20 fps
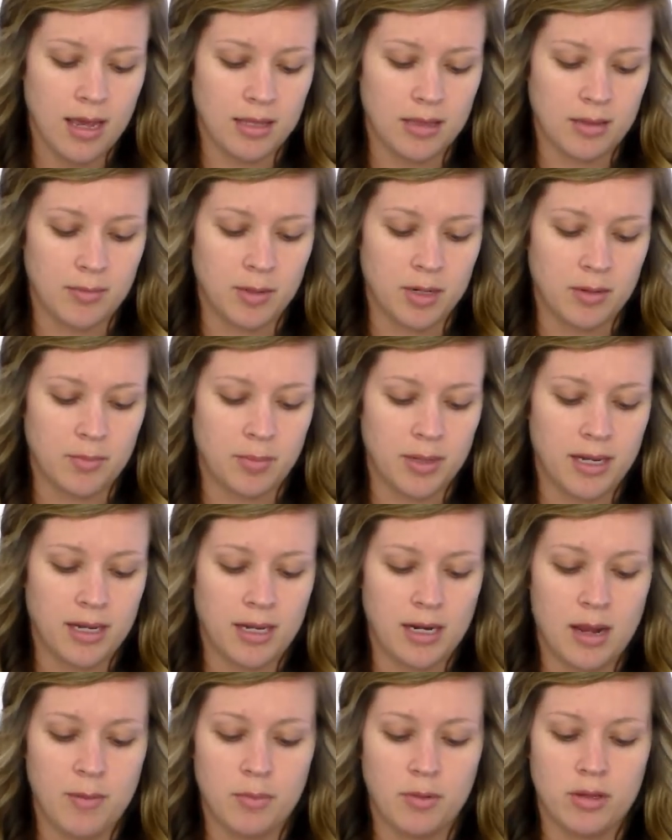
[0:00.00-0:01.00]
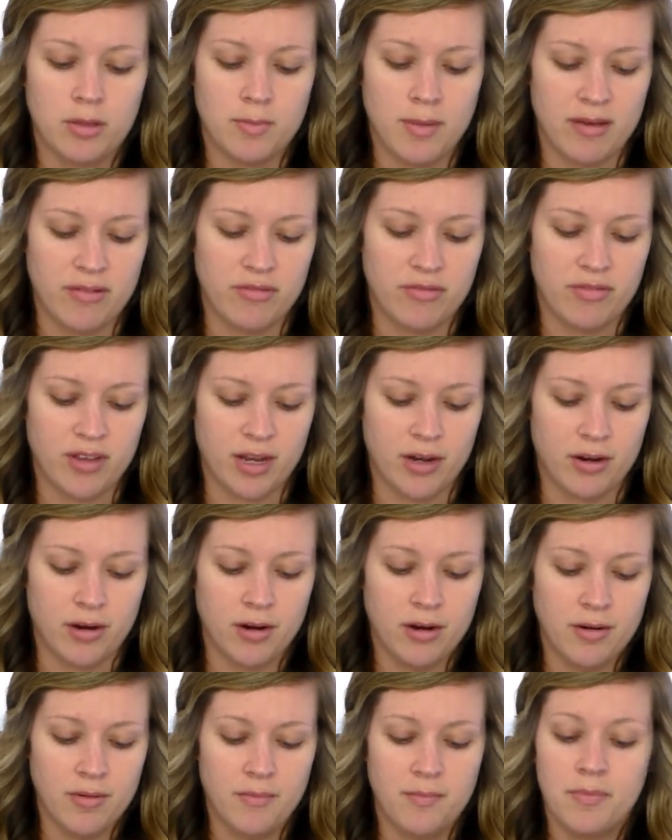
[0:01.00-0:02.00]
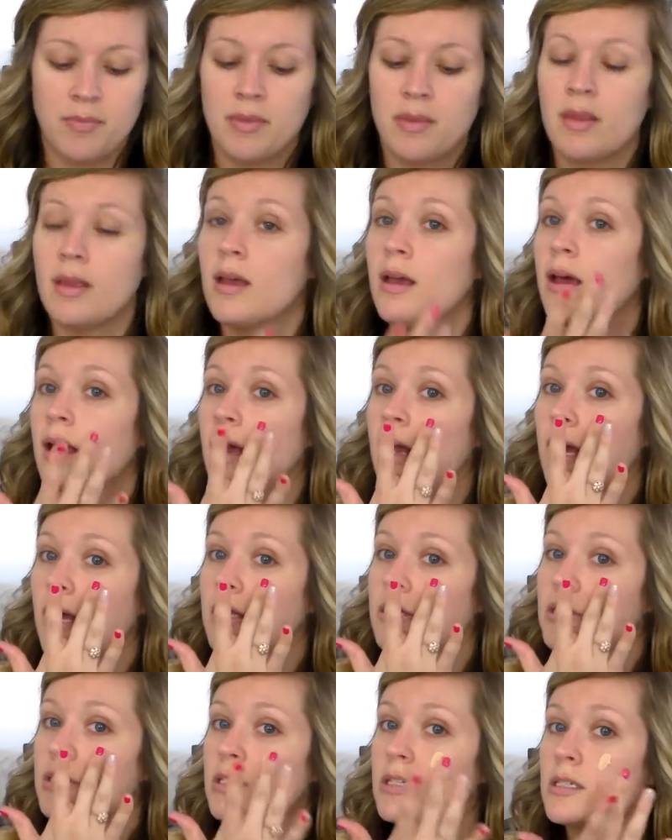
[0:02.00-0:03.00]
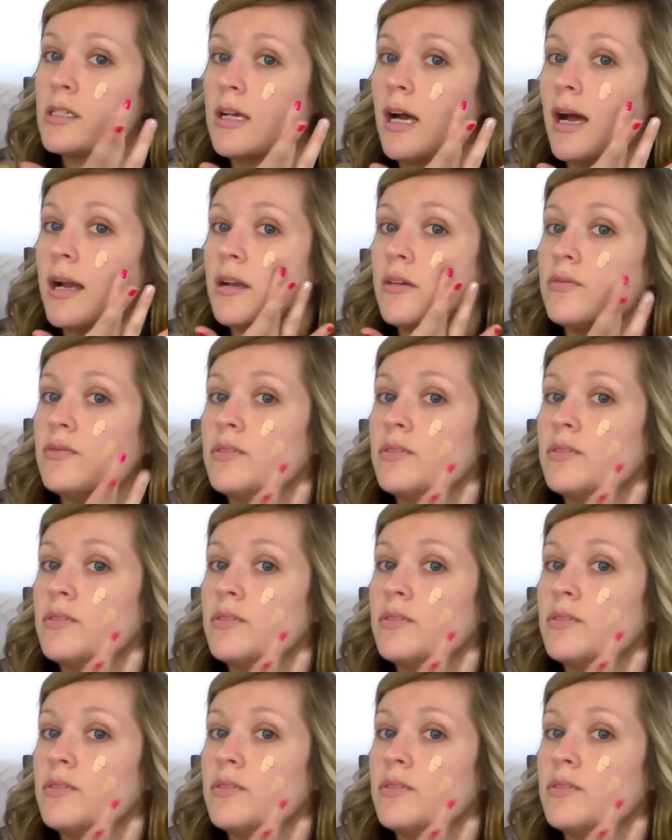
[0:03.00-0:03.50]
then I'm going to pick it up with my finger and just kind